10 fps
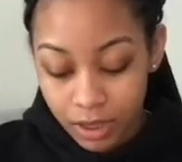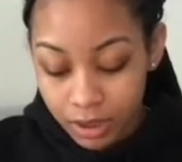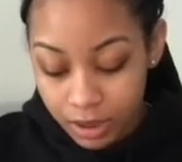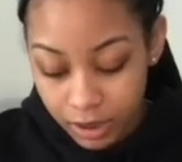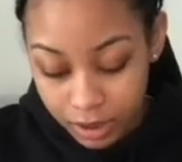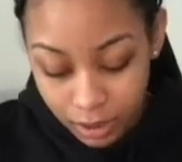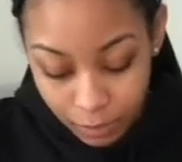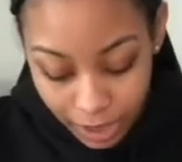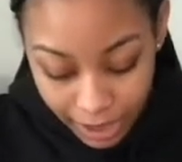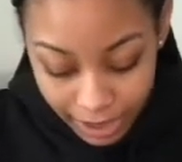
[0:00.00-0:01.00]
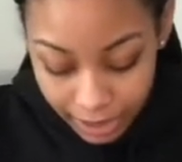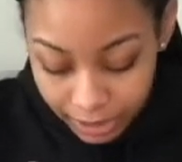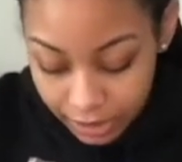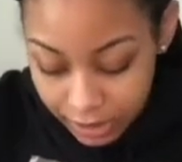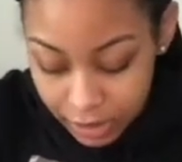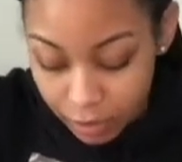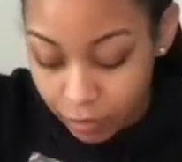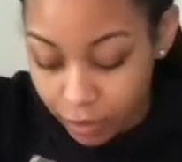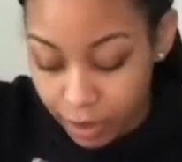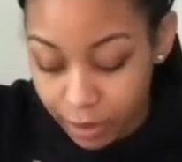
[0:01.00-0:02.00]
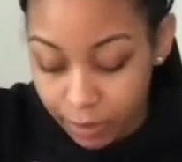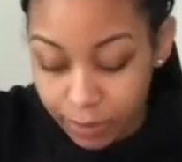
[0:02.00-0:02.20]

So I asked Instagram,